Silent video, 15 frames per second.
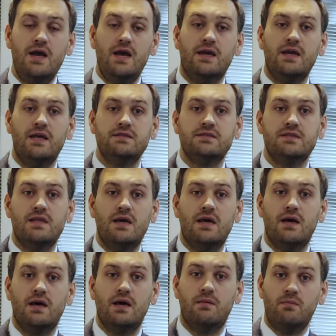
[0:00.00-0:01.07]
Against
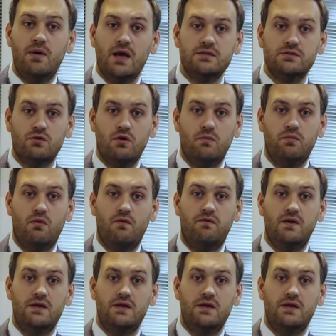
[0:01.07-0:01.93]
the backdrop of